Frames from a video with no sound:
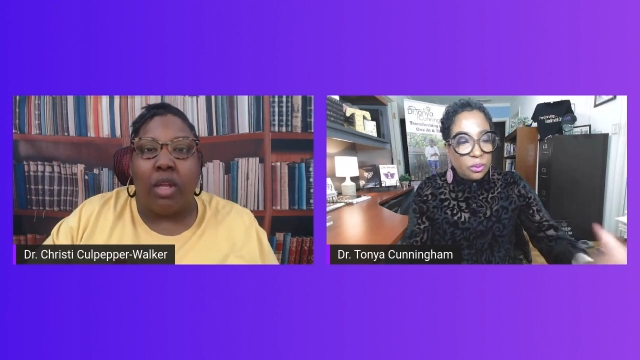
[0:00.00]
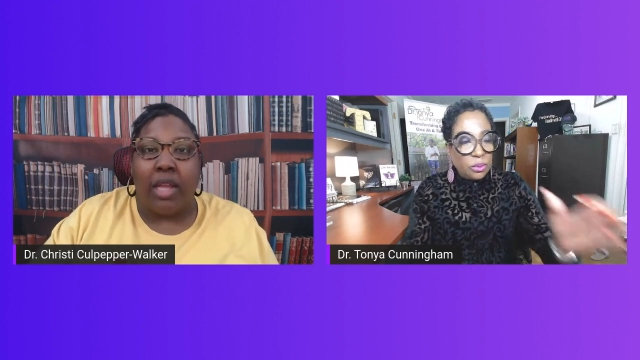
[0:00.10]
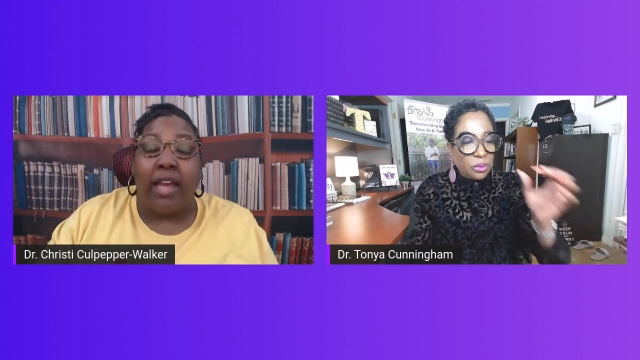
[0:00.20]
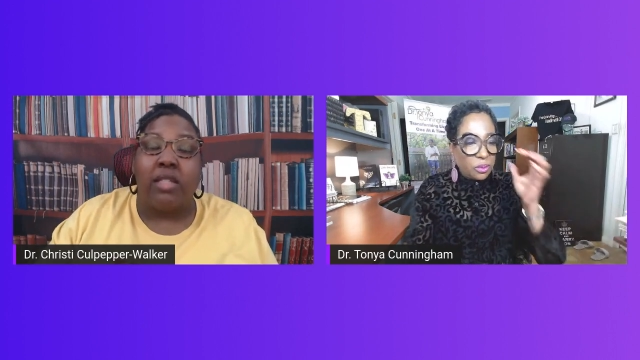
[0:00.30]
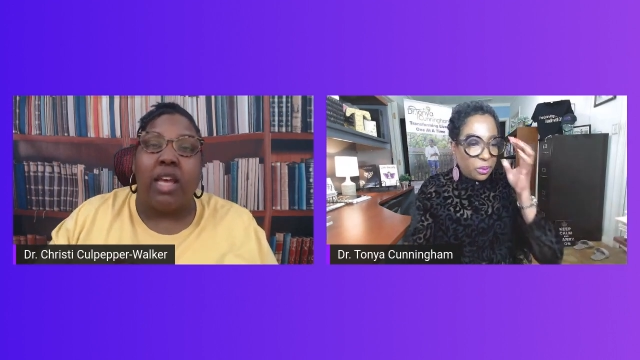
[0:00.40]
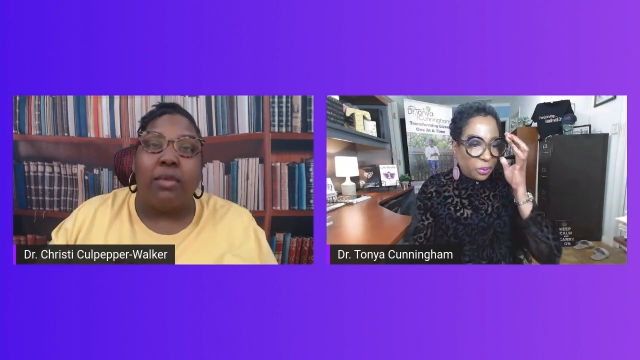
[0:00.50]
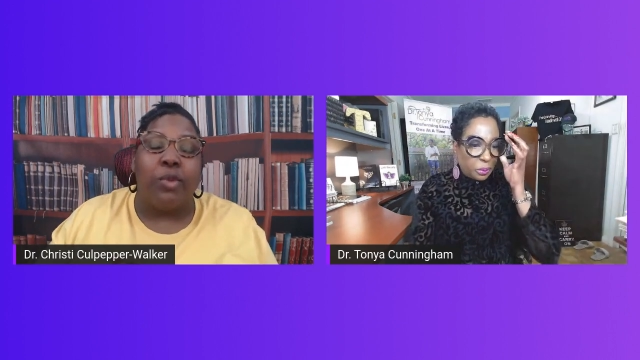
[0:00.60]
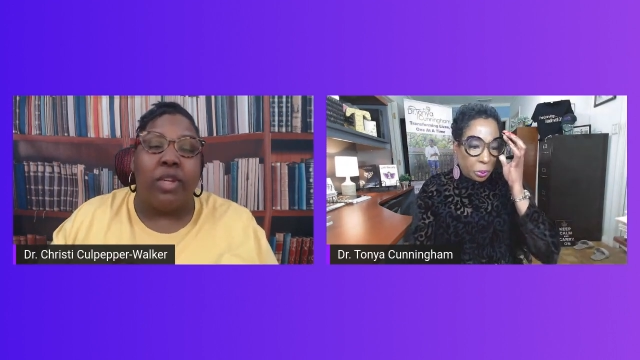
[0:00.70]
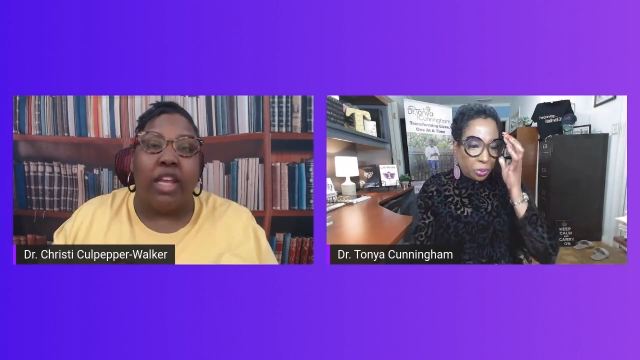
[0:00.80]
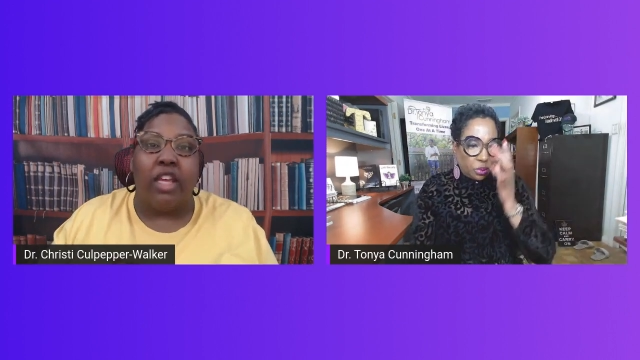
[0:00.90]
Speaker 1: lot of times
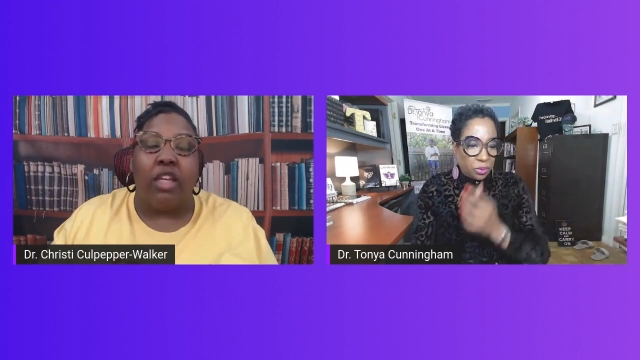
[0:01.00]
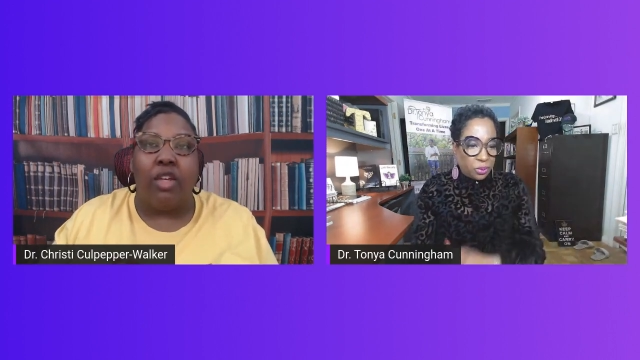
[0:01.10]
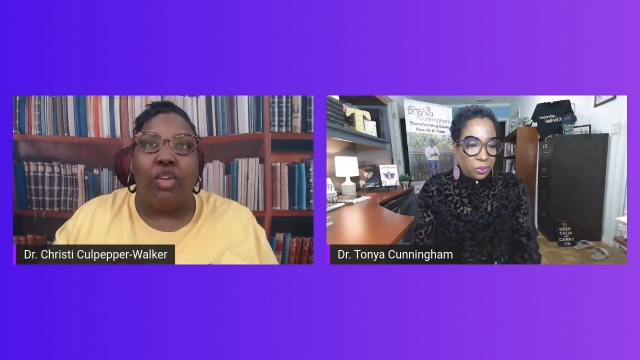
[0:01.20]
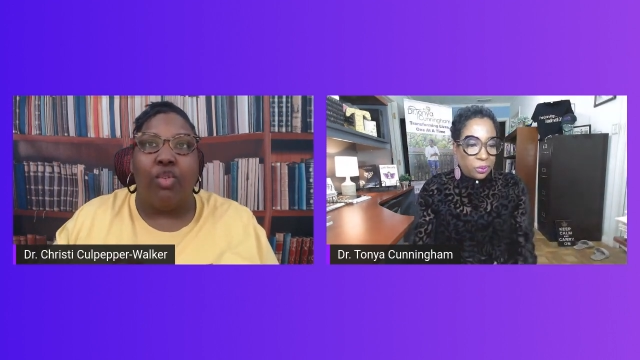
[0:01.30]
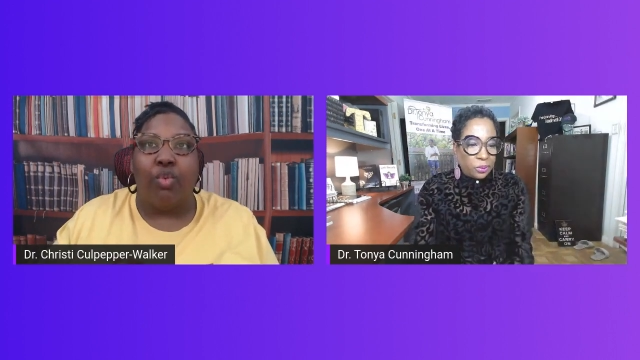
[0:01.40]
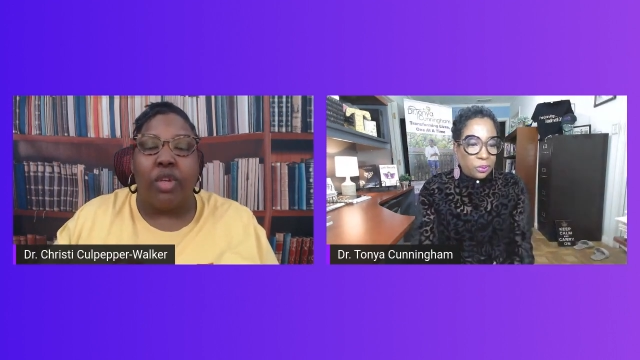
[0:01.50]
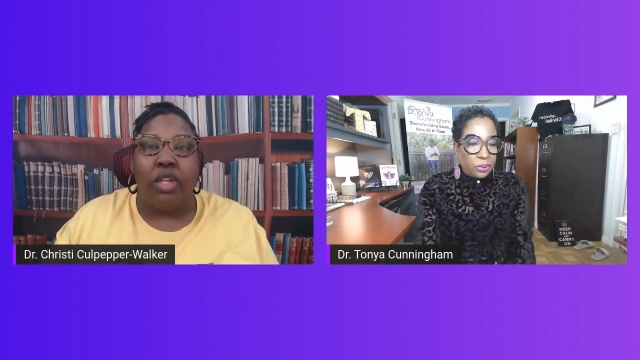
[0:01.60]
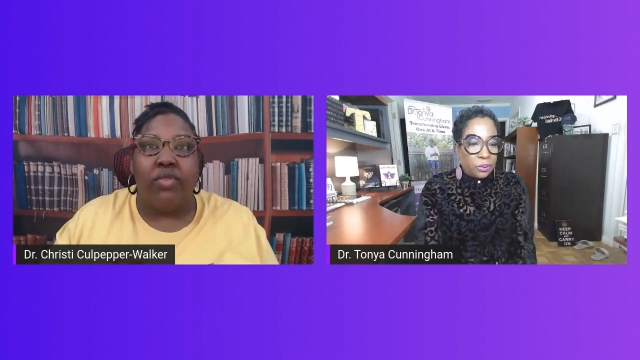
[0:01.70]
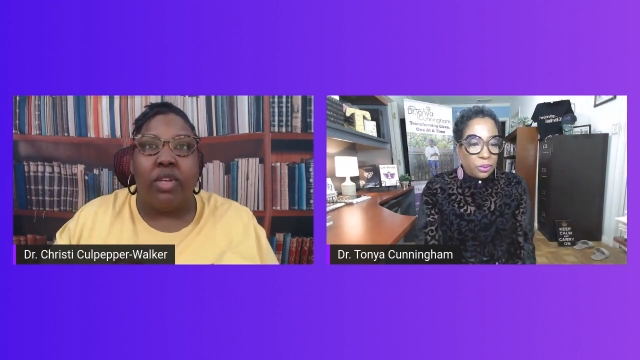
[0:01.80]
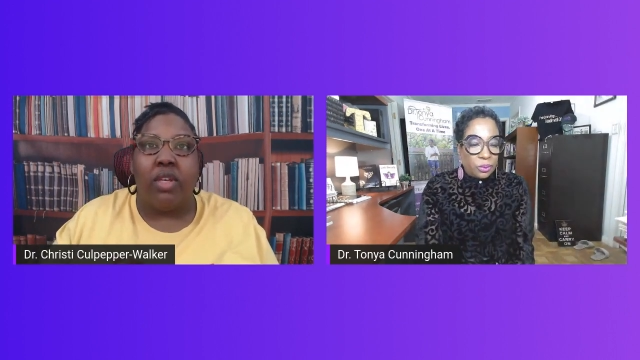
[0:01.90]
when they
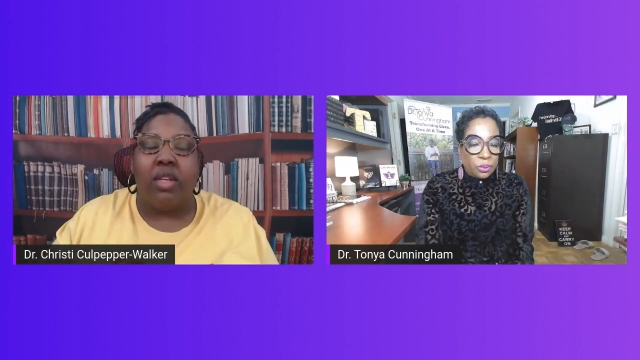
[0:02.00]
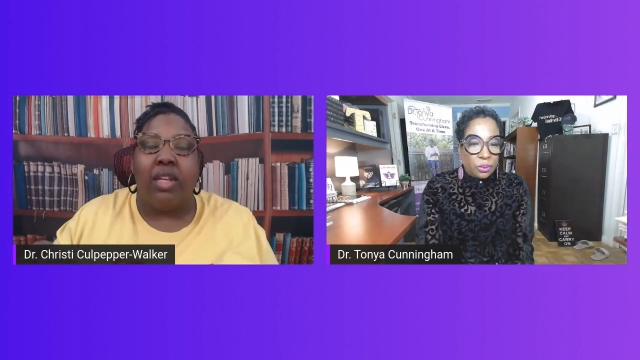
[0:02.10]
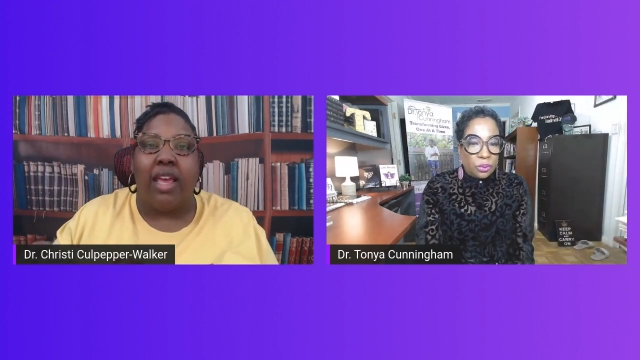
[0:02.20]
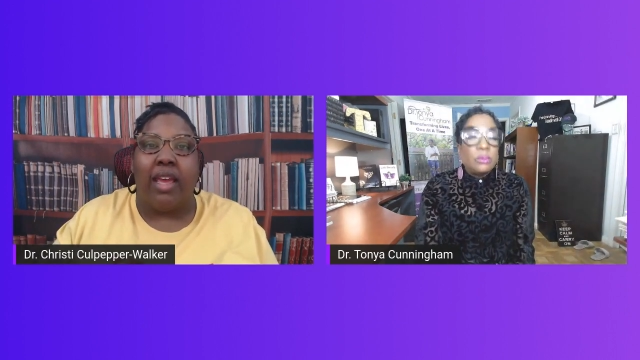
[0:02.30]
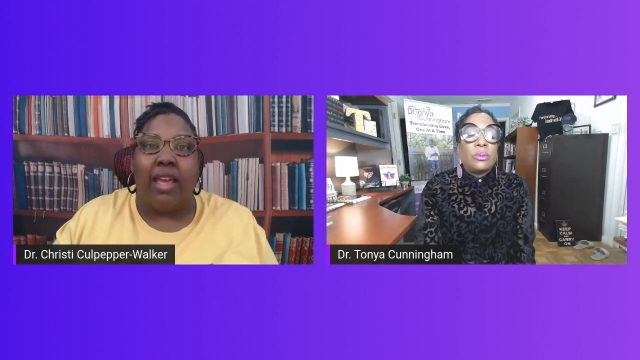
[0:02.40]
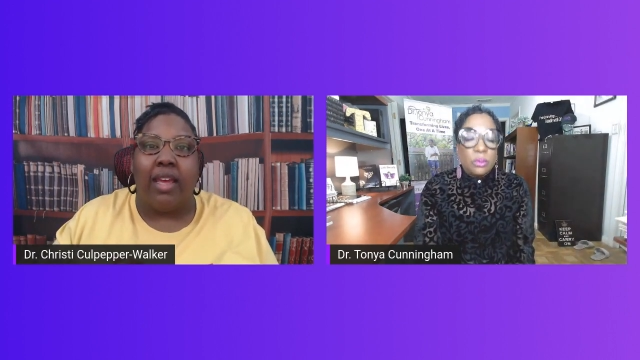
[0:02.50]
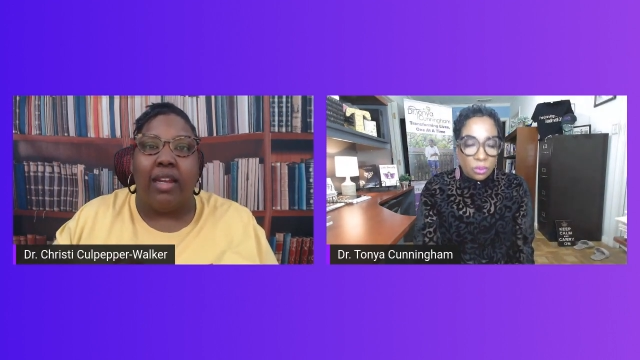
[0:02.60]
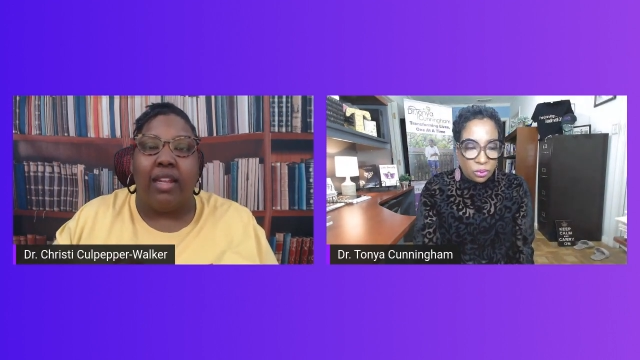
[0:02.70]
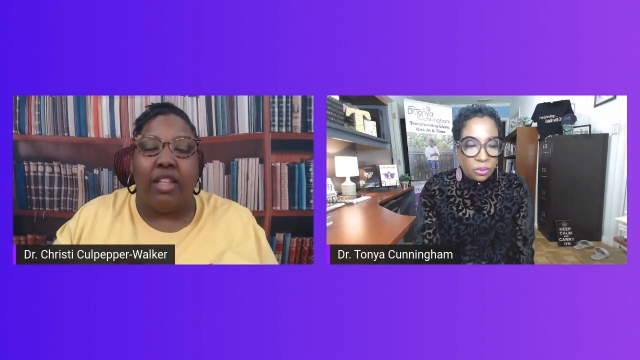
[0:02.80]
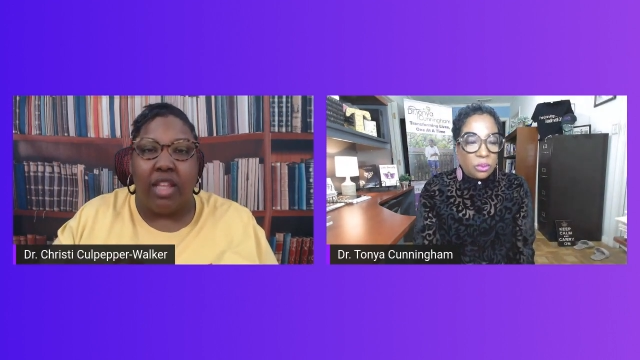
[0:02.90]
grieving
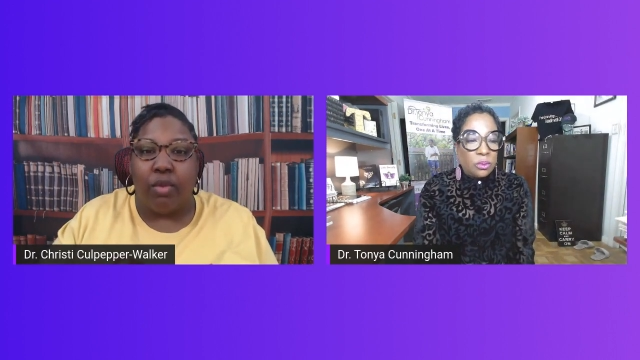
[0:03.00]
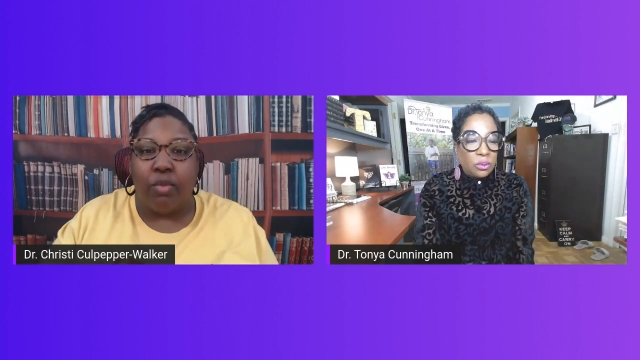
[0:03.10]
and if there